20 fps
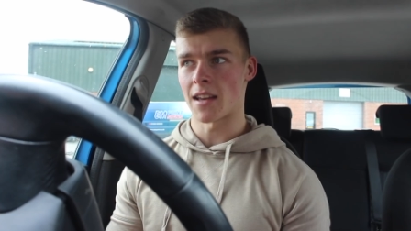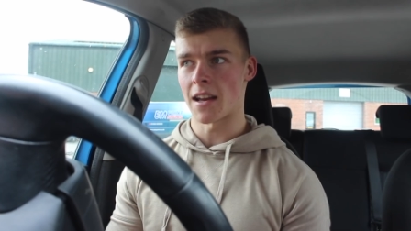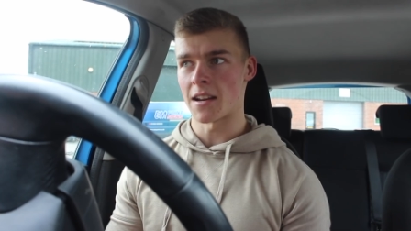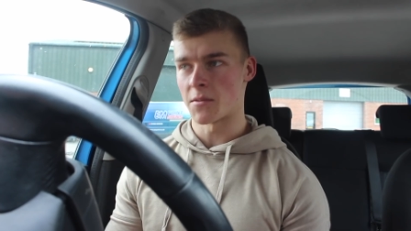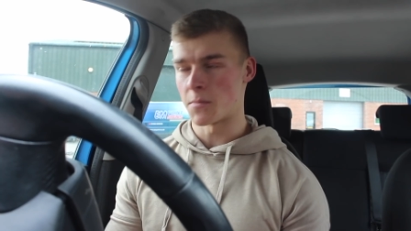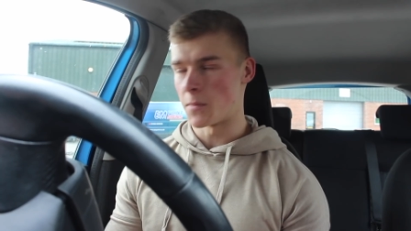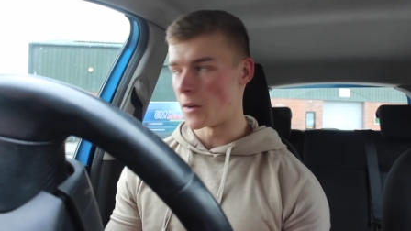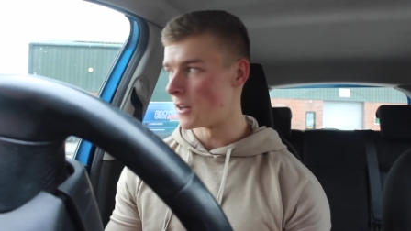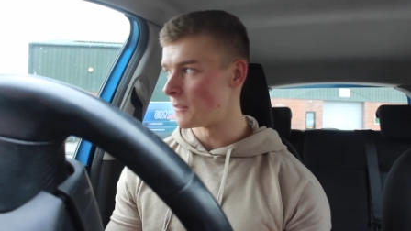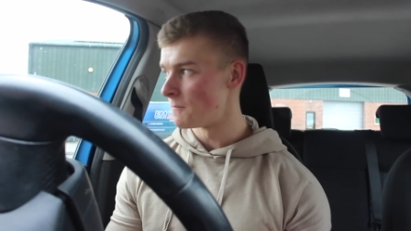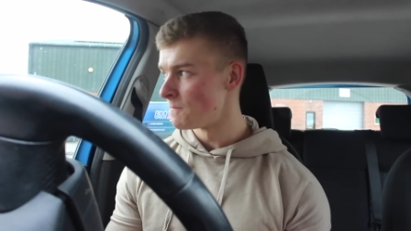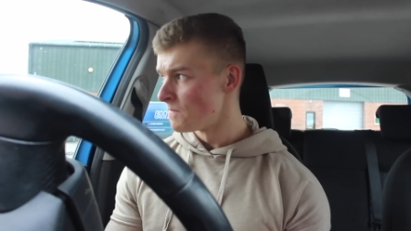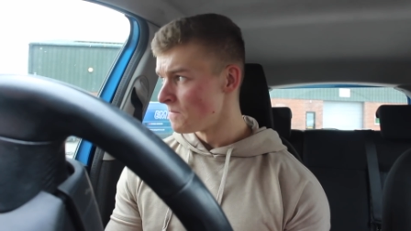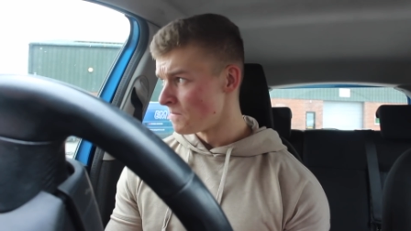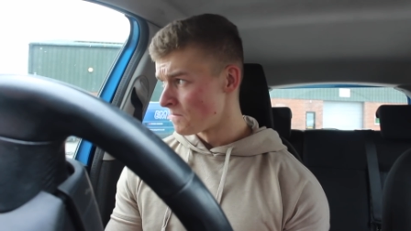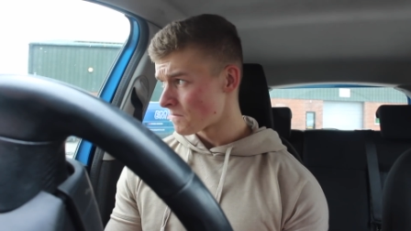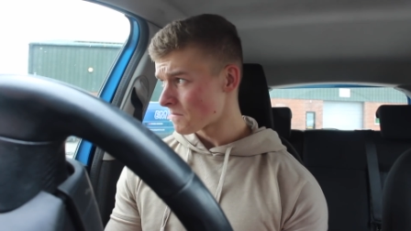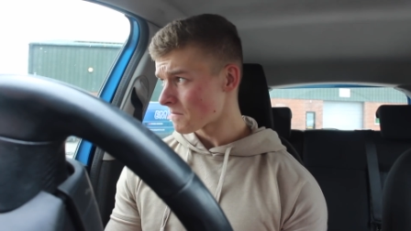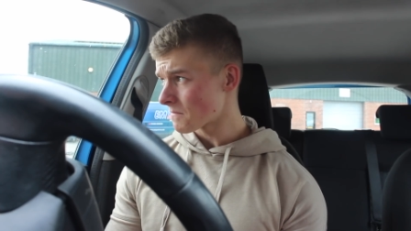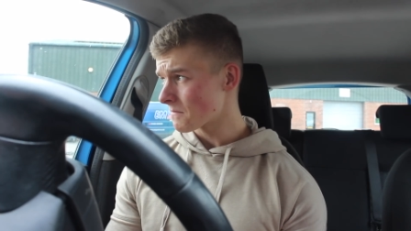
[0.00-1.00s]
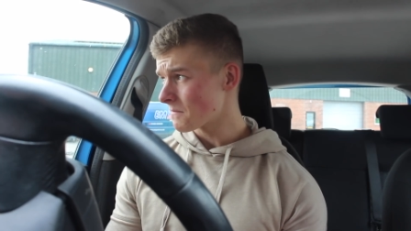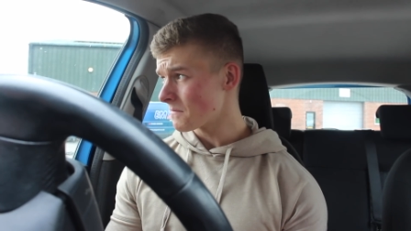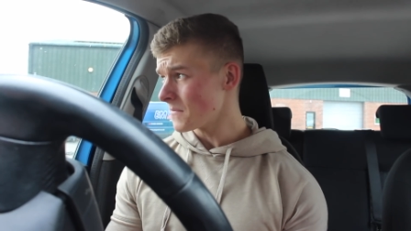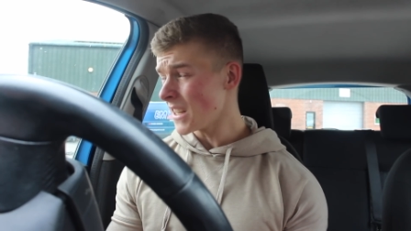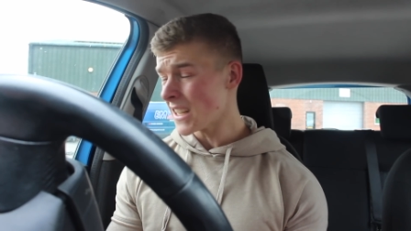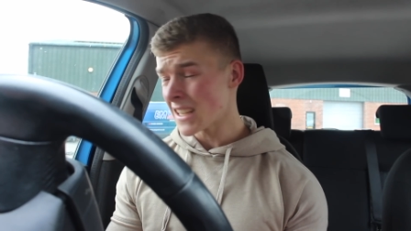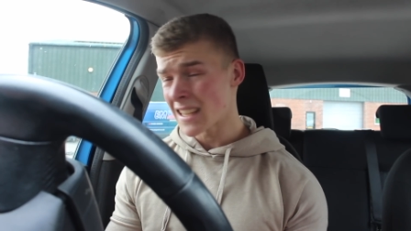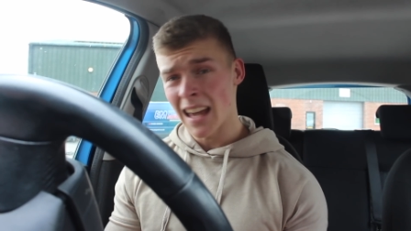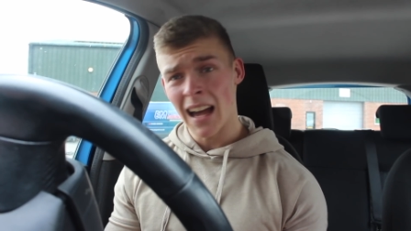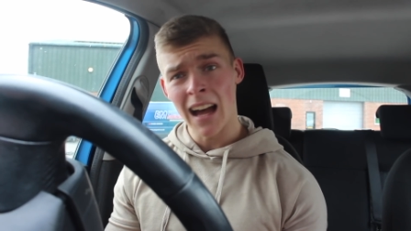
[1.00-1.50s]
sets, but
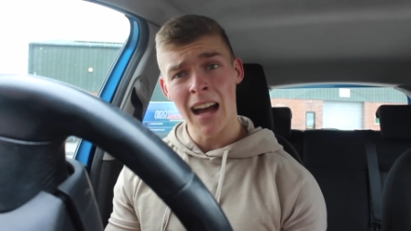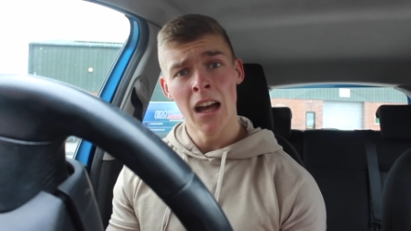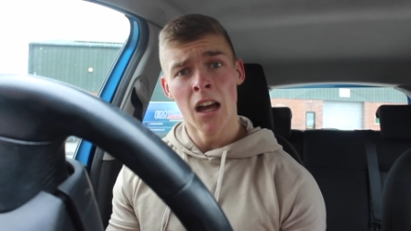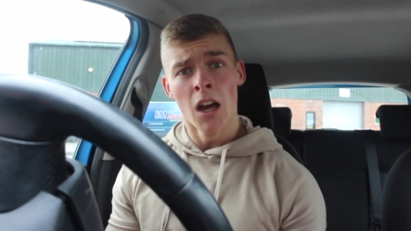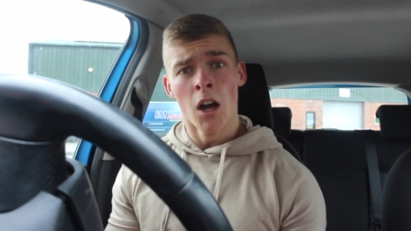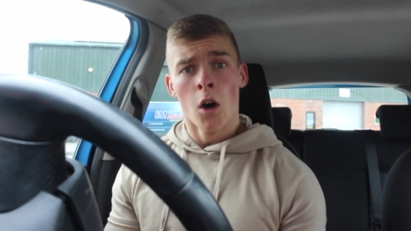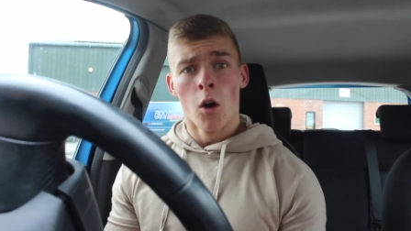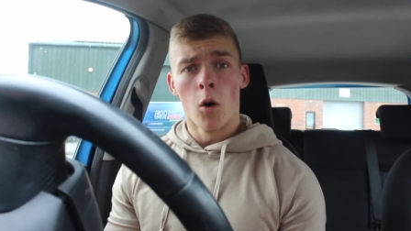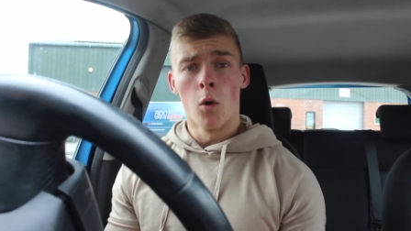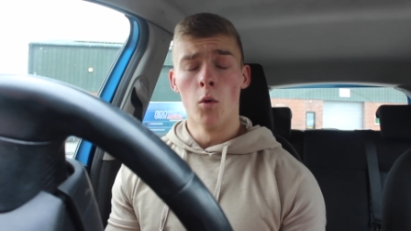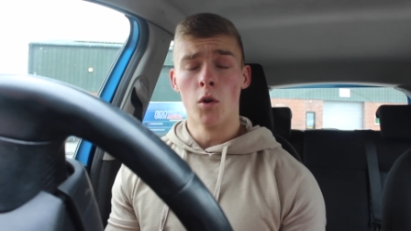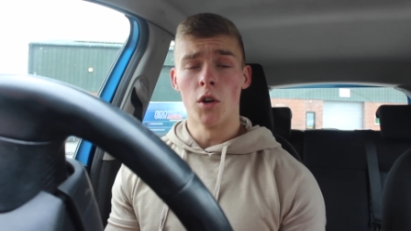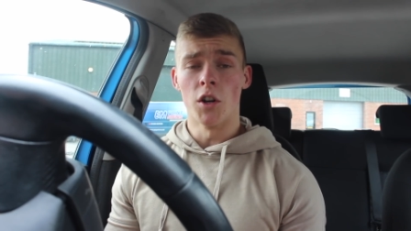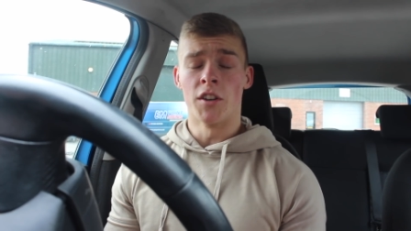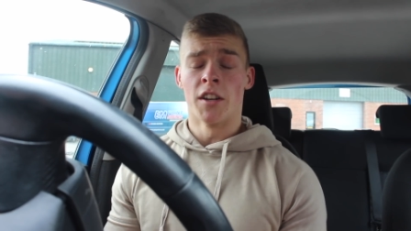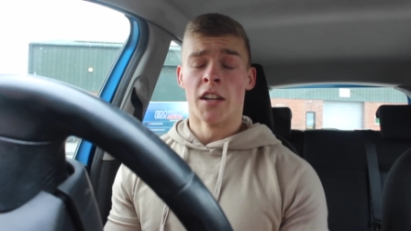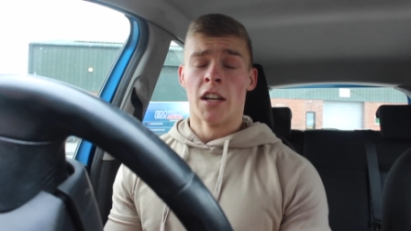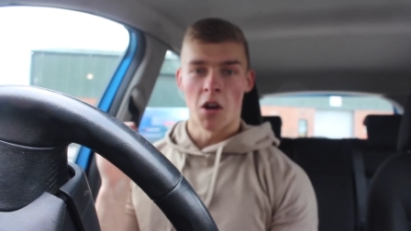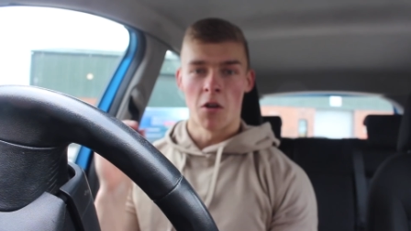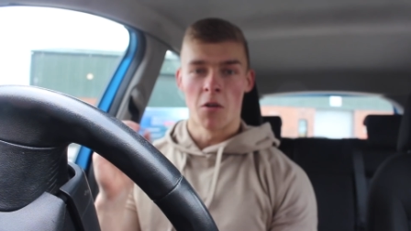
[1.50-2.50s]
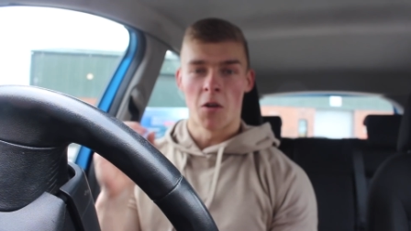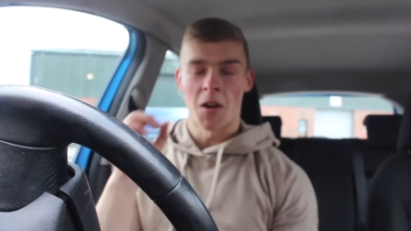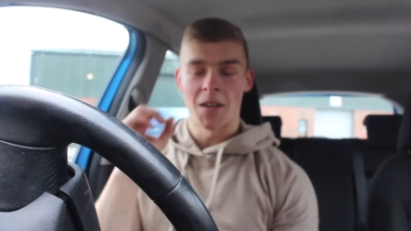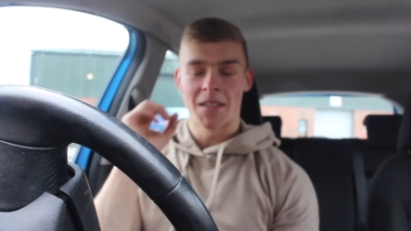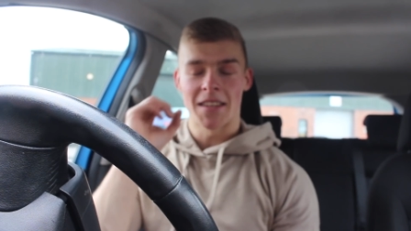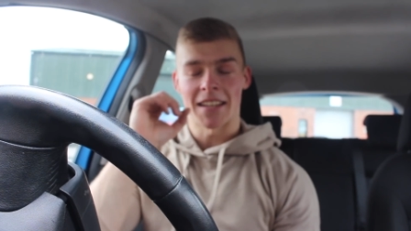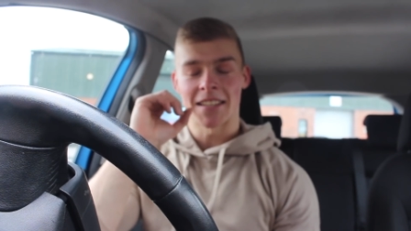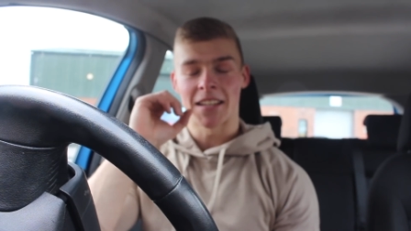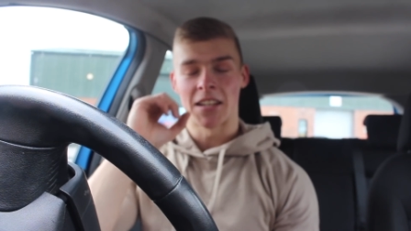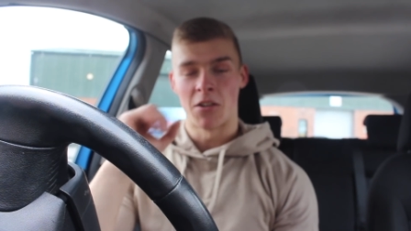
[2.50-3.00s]
yeah, all good. So
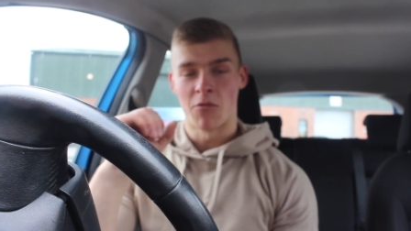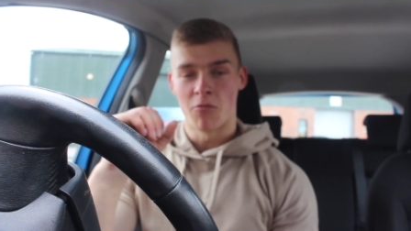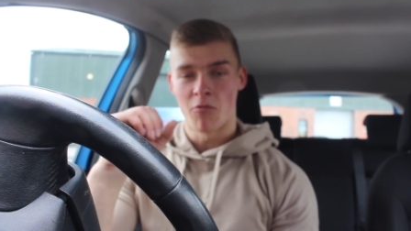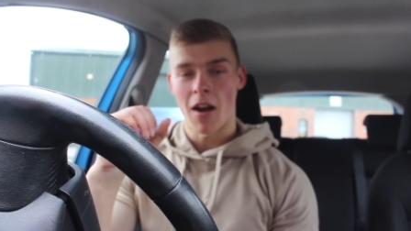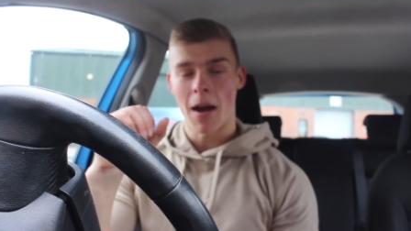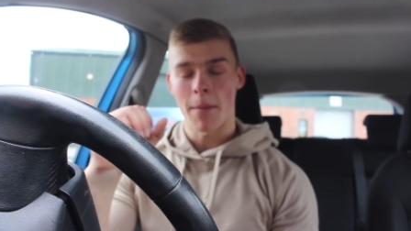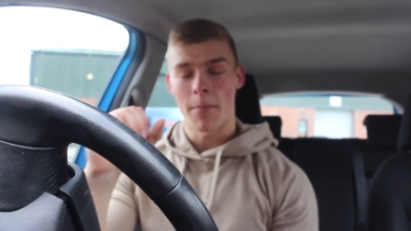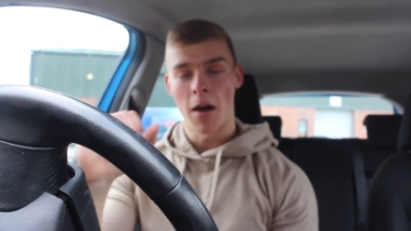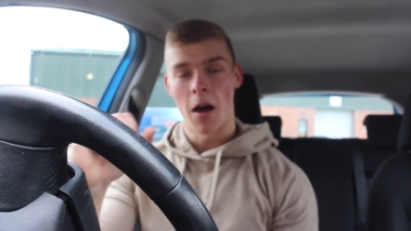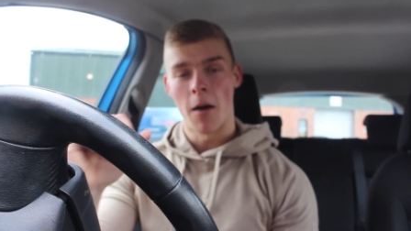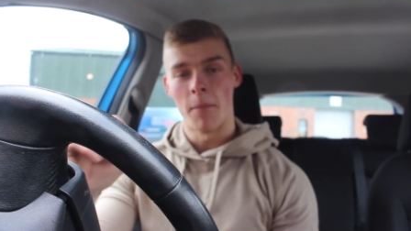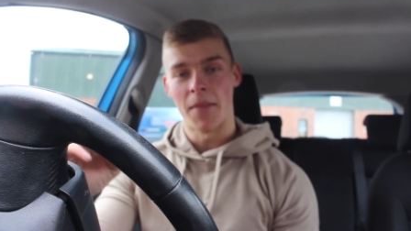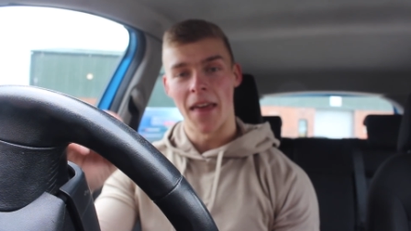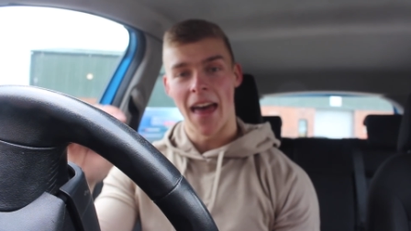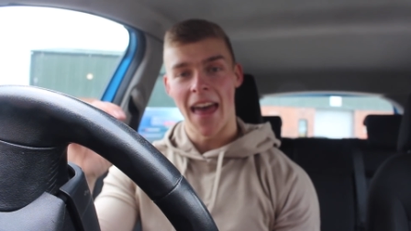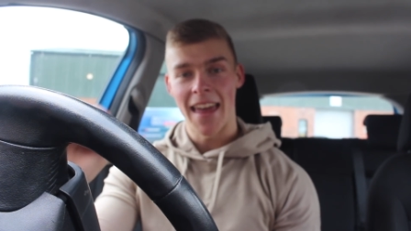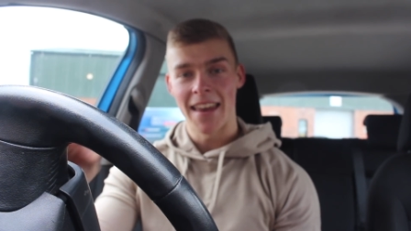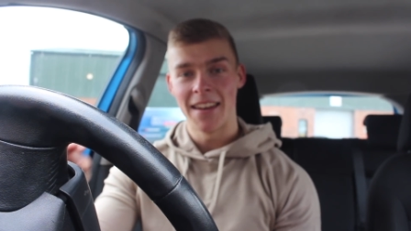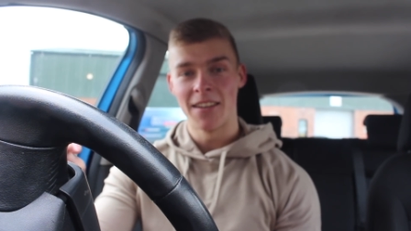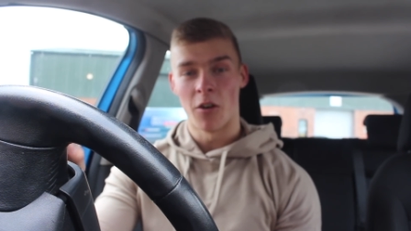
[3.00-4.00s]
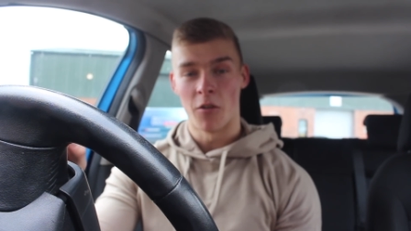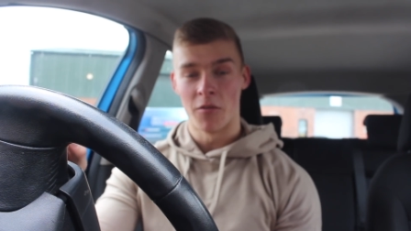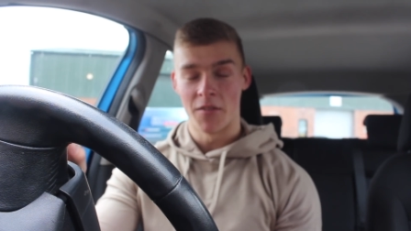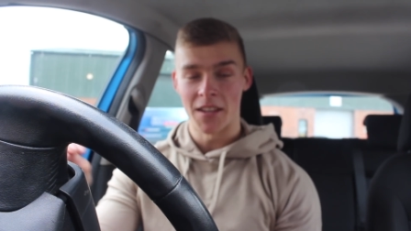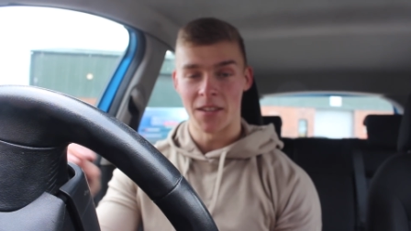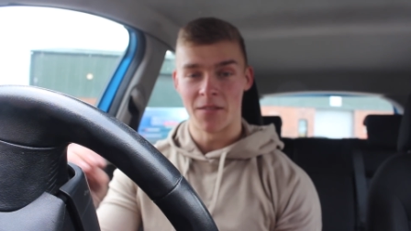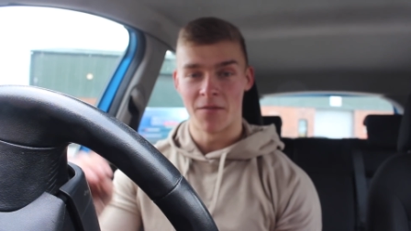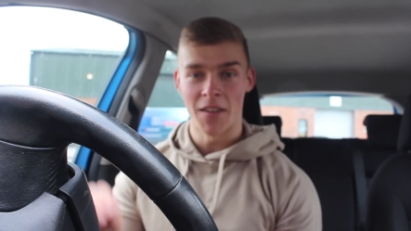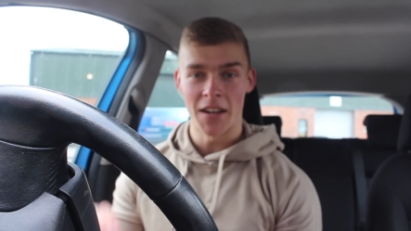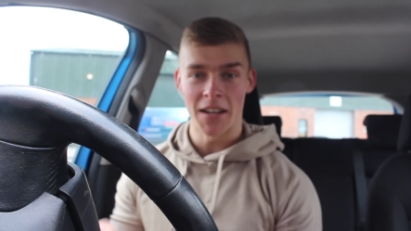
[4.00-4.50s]
guys, that's gonna wrap up the end of
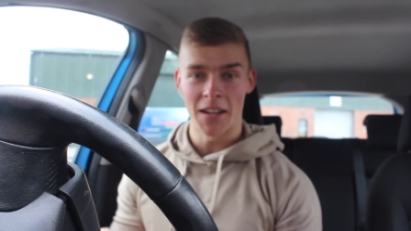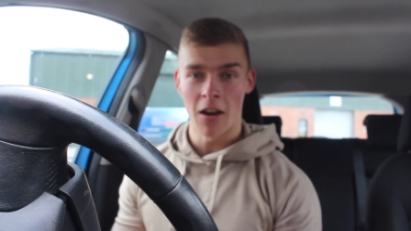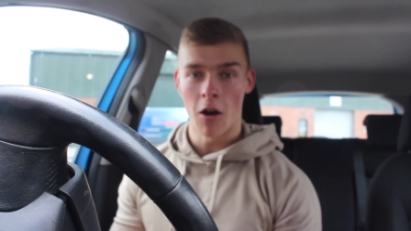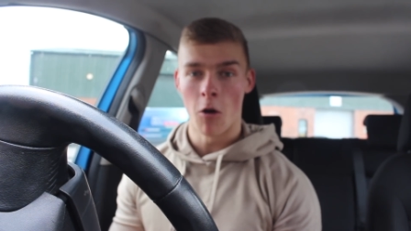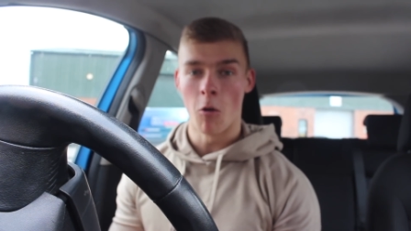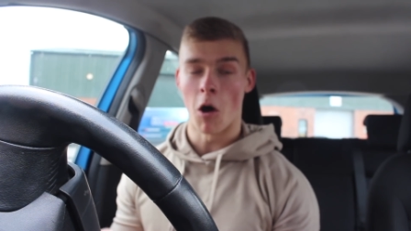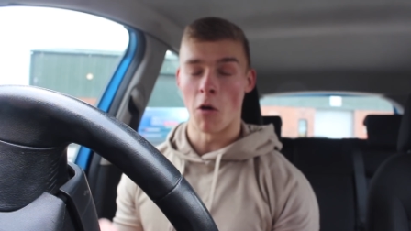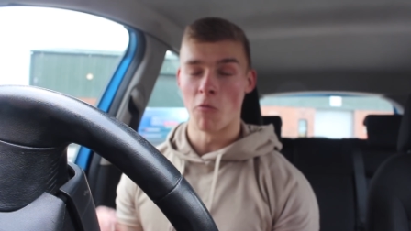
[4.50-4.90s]
this video.